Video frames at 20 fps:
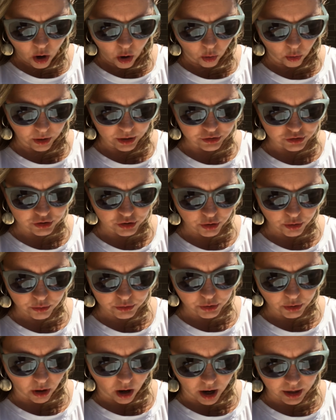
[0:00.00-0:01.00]
or a Jew
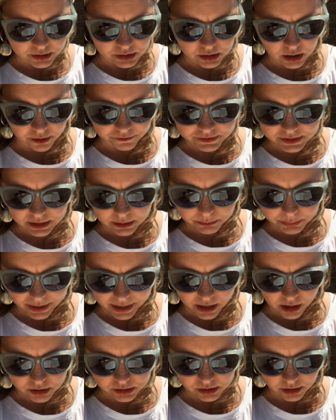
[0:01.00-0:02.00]
to auction off 10
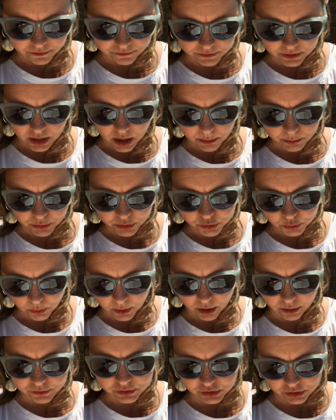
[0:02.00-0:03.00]
pairs of number
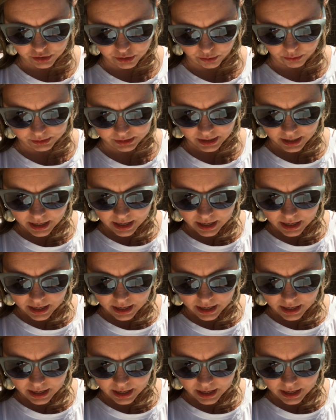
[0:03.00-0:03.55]
12 shoes.